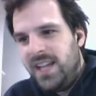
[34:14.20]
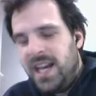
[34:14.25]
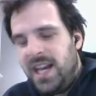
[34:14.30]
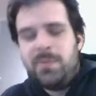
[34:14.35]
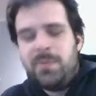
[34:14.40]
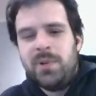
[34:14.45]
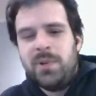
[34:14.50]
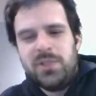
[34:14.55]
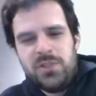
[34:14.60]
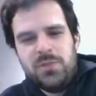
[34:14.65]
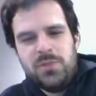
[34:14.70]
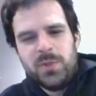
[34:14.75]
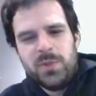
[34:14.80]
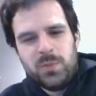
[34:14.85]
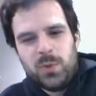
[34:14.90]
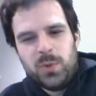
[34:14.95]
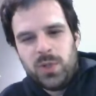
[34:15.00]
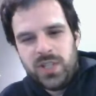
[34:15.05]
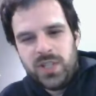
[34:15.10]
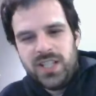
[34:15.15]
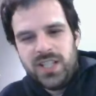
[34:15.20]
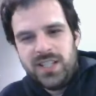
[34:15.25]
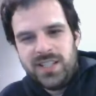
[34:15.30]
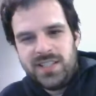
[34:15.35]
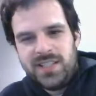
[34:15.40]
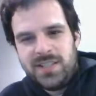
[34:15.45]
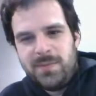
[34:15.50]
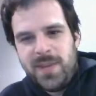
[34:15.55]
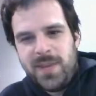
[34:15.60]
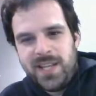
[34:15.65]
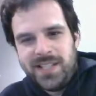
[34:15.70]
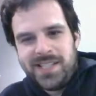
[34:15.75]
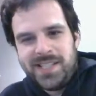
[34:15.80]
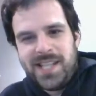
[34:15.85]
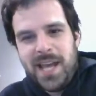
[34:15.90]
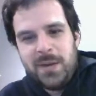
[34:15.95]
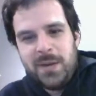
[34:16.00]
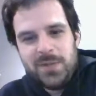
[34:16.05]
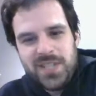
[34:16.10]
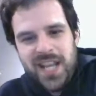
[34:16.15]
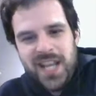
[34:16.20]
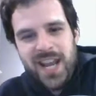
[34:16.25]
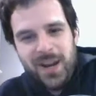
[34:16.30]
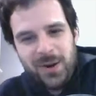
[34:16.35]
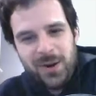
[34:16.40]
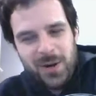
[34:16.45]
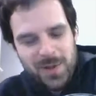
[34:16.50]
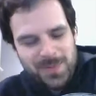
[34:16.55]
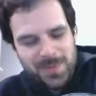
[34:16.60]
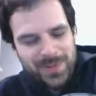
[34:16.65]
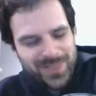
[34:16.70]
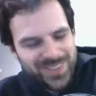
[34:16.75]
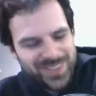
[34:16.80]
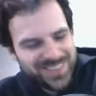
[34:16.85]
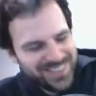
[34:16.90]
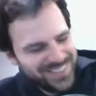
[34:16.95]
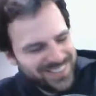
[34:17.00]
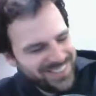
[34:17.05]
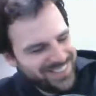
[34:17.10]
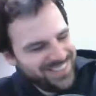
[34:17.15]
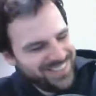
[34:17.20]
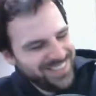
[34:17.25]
And I put too much work into this to make it sound terrible.